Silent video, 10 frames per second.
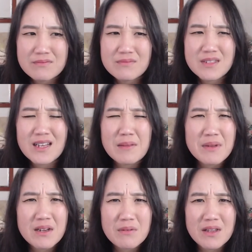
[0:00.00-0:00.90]
Yeah, let me
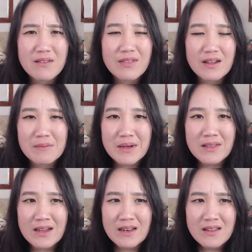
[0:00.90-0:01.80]
know what you think about
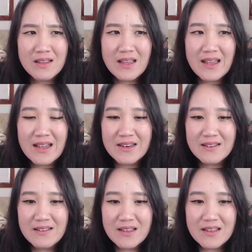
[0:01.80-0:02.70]
that. And
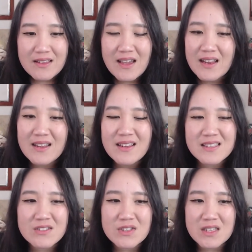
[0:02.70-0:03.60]
yeah, it is
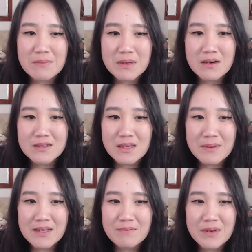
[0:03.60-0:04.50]
interesting, because I
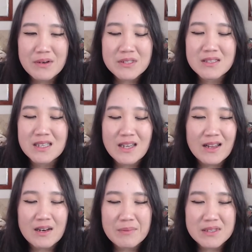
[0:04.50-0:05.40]
mean, we also did
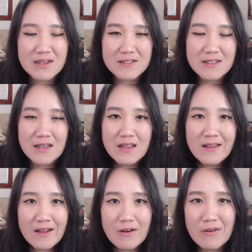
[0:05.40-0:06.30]
end up discussing
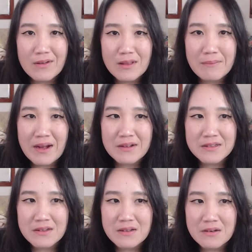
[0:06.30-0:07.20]
all about,
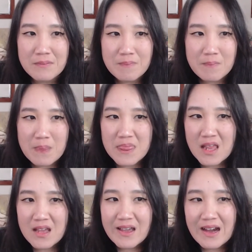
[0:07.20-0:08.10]
you know,
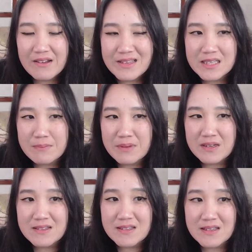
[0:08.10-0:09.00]
how these
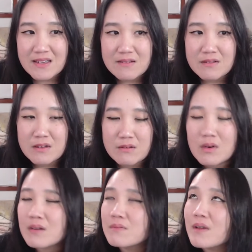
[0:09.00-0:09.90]
opinions, you know,
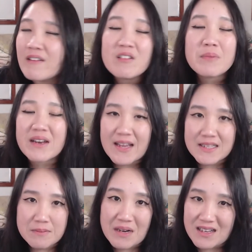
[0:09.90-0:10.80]
well, everybody
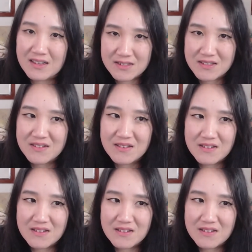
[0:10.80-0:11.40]
has a bias.